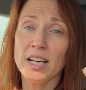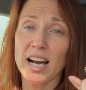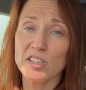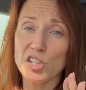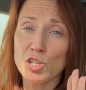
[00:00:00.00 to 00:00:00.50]

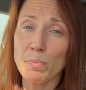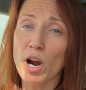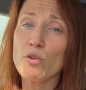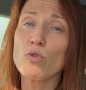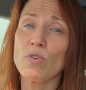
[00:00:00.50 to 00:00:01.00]
At a
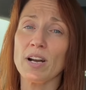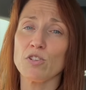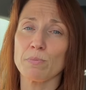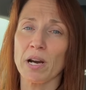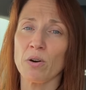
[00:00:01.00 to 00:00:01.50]
spiral
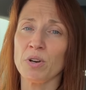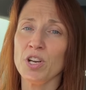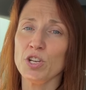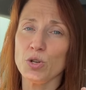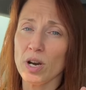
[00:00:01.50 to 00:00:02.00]
roundabout,
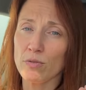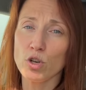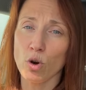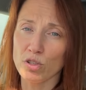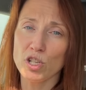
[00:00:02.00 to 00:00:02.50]
you have
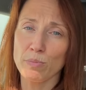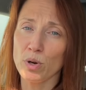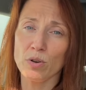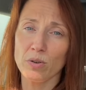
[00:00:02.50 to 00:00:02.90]
got to put